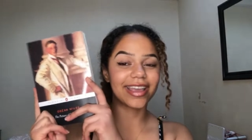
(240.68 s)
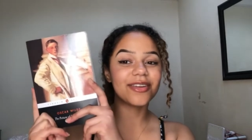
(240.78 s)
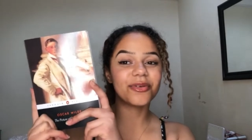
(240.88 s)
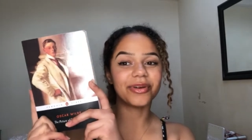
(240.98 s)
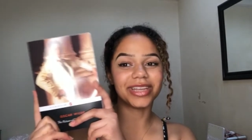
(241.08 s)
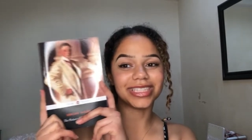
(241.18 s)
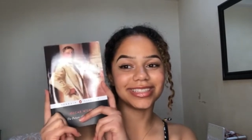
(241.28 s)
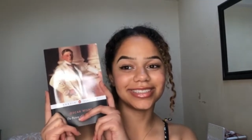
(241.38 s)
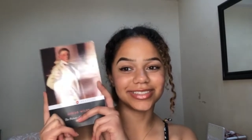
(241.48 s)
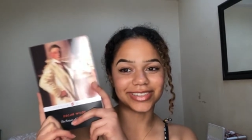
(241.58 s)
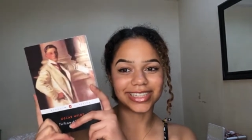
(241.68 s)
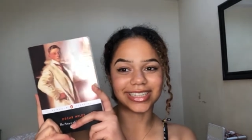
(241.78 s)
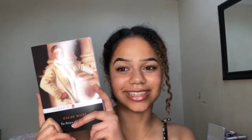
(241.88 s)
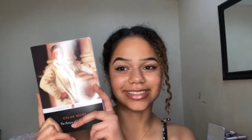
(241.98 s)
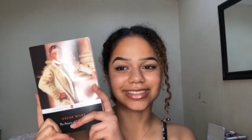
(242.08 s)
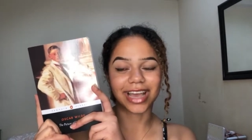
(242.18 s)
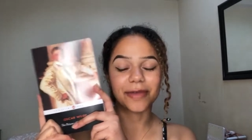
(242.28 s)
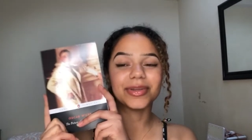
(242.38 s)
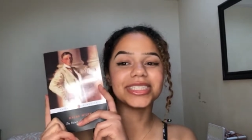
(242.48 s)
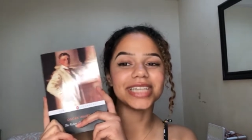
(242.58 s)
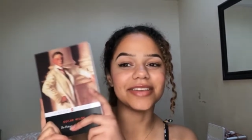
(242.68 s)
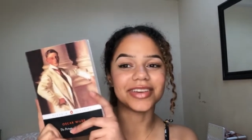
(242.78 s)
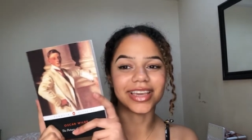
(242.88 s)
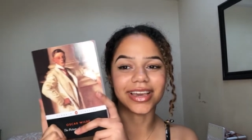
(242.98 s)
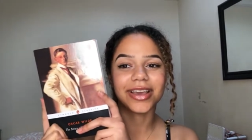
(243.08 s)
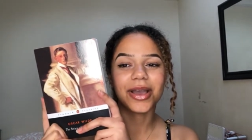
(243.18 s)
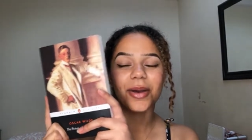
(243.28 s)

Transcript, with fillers: cannot wait to read this. I've been saving it,